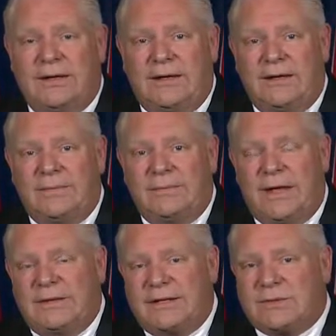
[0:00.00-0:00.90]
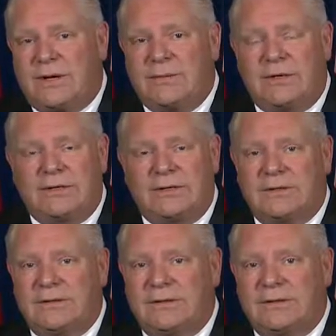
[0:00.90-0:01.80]
Um, that, that's what I want to
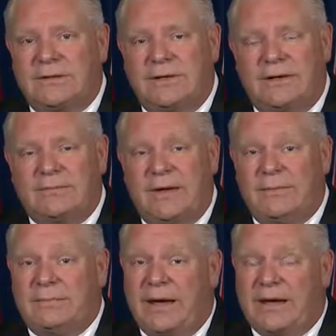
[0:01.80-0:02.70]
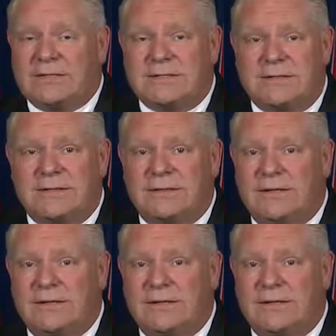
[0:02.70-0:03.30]
do. You know, I'm I'm past the